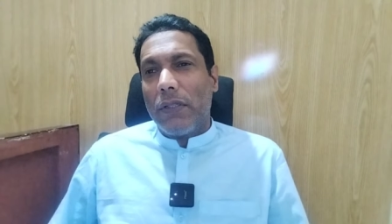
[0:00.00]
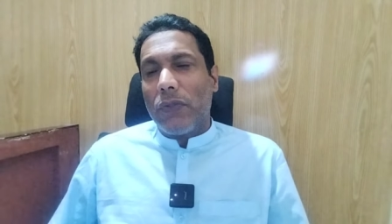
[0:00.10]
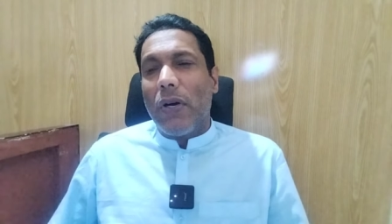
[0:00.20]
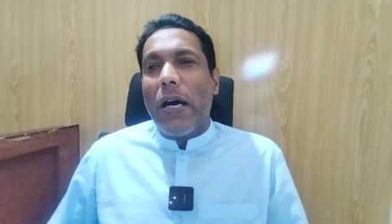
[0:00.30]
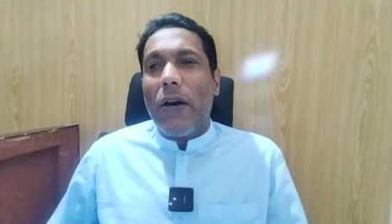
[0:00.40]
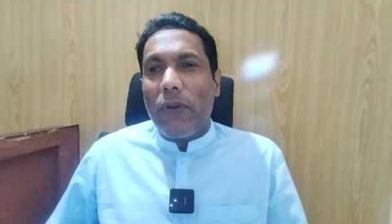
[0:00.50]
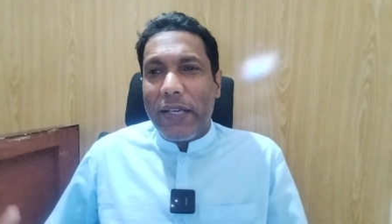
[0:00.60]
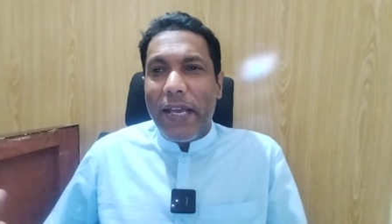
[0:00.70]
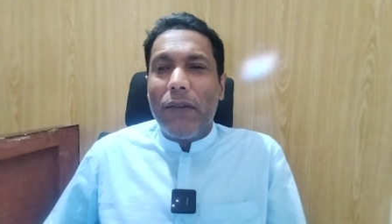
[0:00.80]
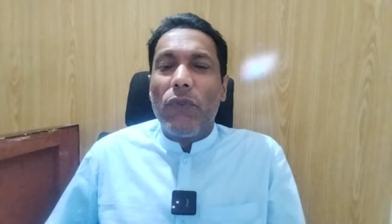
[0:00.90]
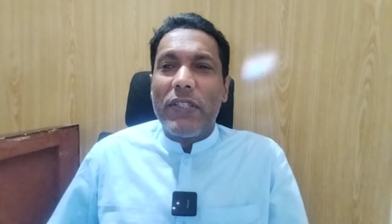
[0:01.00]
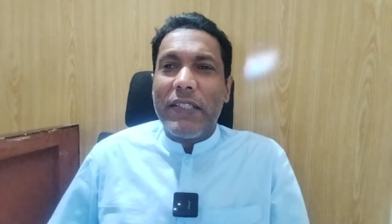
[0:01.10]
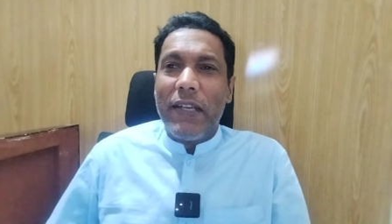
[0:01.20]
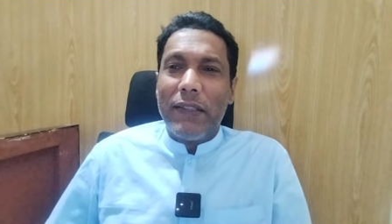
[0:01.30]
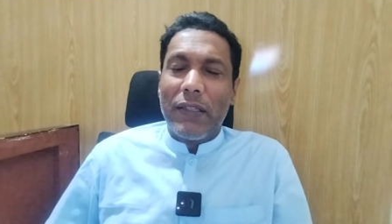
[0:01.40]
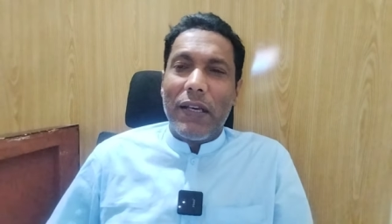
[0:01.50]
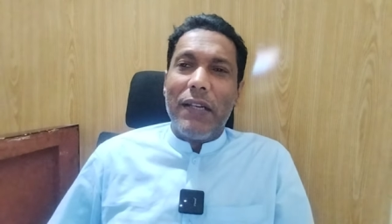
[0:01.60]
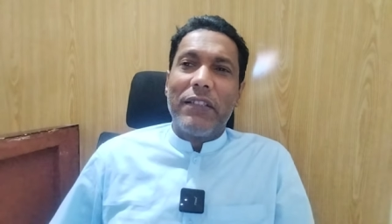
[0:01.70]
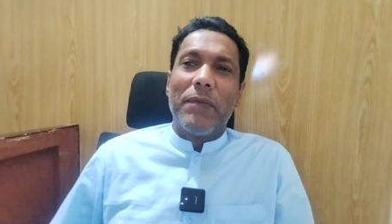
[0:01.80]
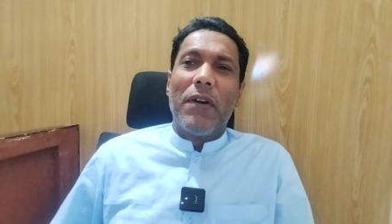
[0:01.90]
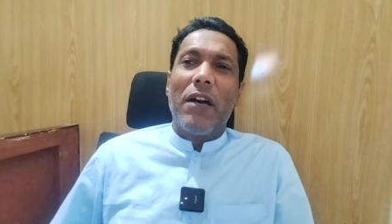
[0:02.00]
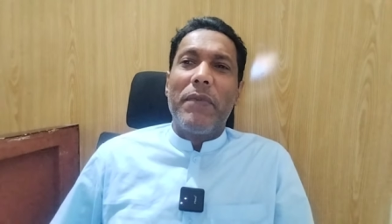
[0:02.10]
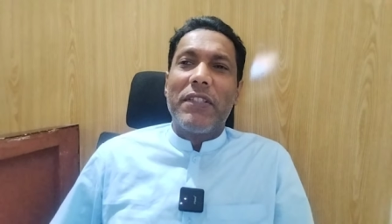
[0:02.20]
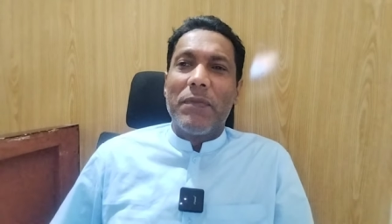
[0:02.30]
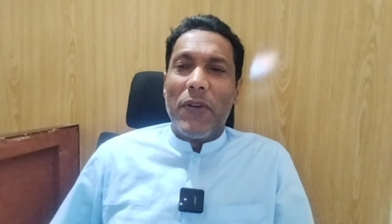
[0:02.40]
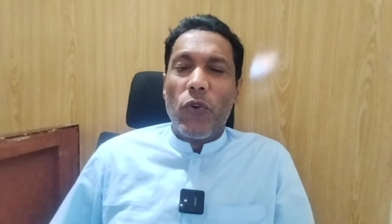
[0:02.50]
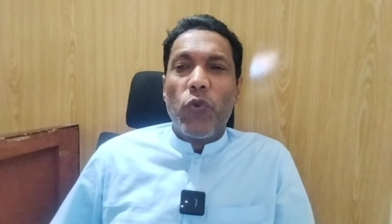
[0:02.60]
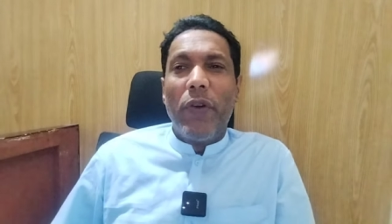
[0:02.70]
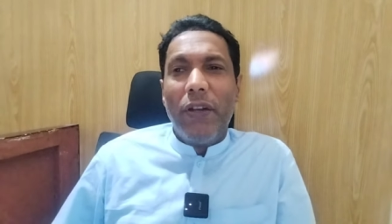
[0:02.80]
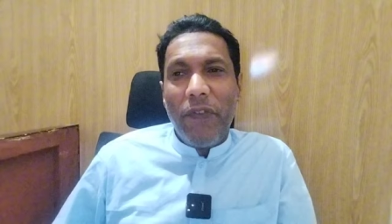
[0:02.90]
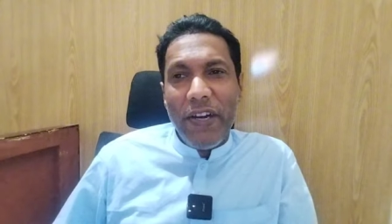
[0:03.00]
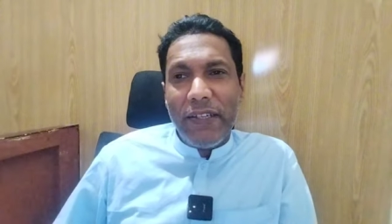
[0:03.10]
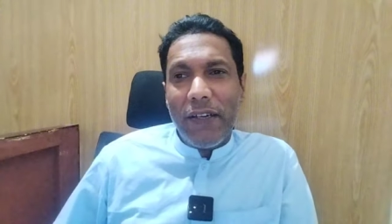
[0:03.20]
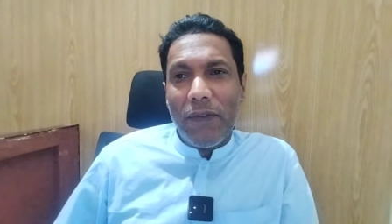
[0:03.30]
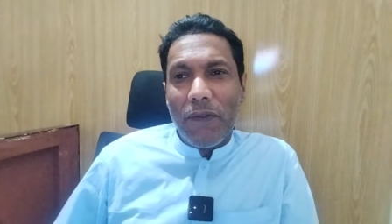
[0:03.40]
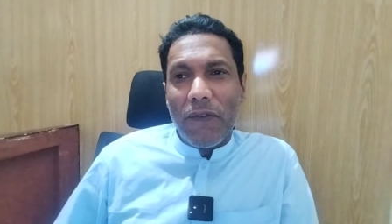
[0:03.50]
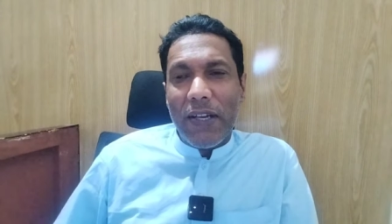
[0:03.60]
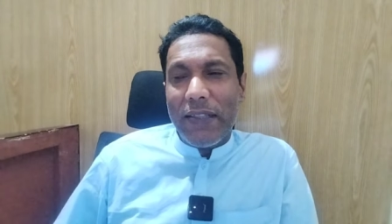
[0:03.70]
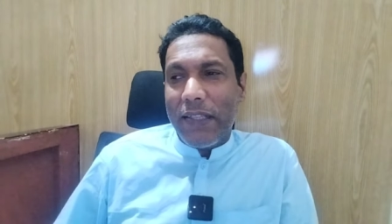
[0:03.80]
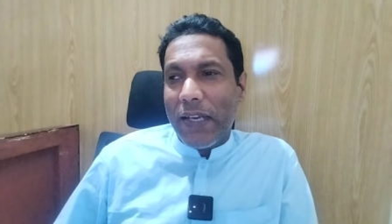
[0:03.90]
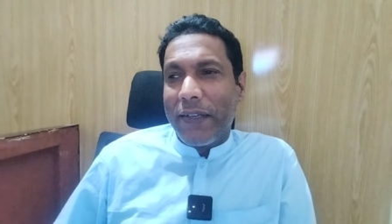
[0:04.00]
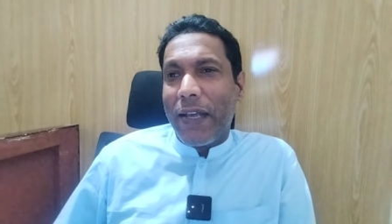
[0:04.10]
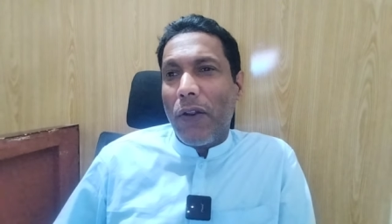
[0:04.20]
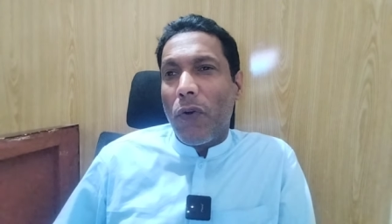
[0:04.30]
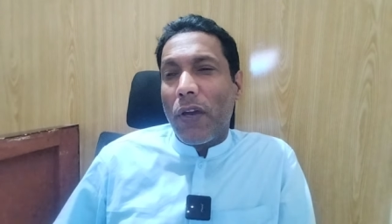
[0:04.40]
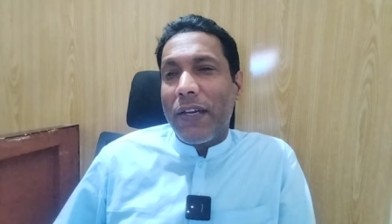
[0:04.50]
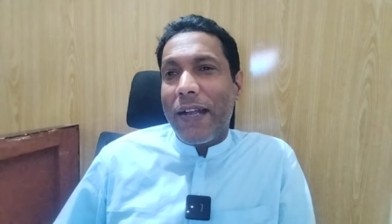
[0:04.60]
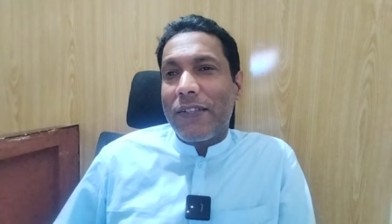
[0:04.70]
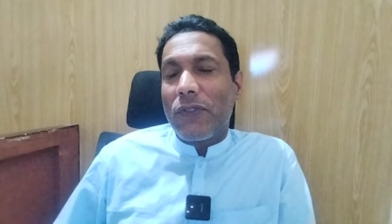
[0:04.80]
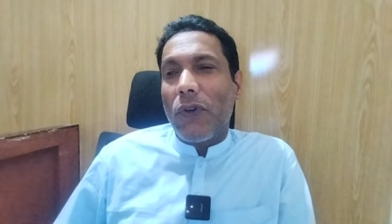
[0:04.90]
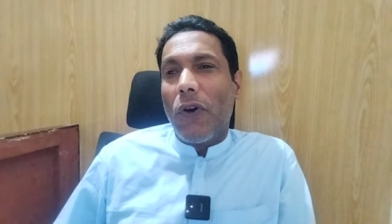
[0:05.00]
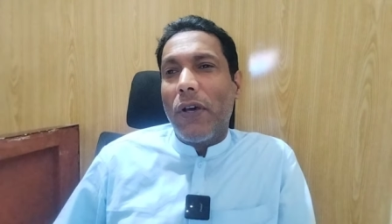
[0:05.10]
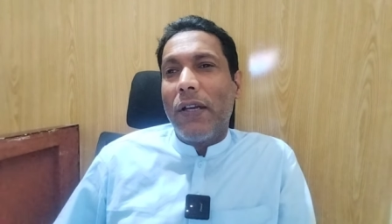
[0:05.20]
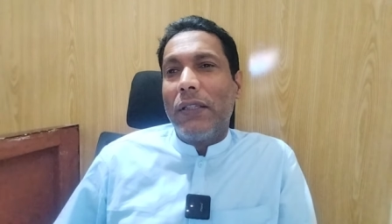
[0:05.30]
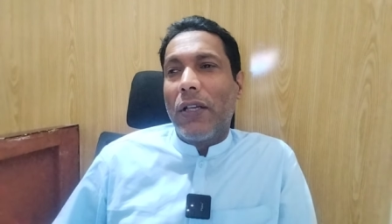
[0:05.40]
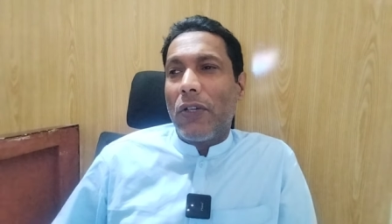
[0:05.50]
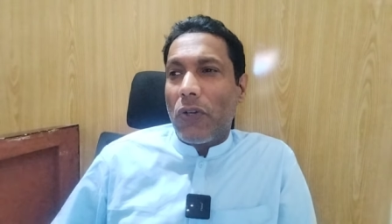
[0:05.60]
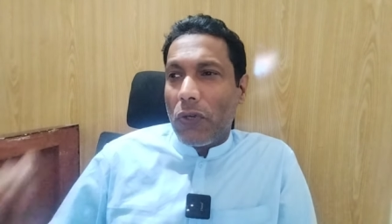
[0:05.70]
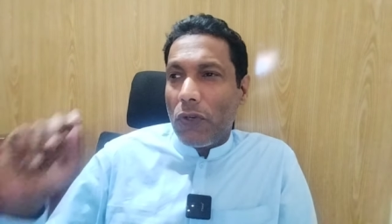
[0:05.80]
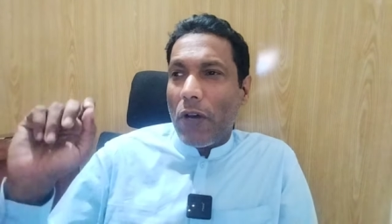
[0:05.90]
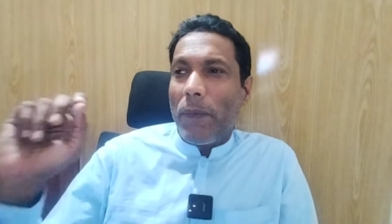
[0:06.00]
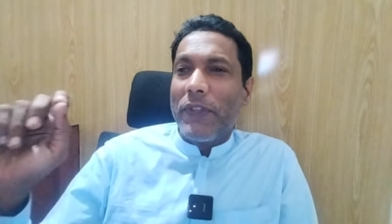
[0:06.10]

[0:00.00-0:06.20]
So how can we say that Al-Shabaab is about to be defeated when they are carrying out attacks on the top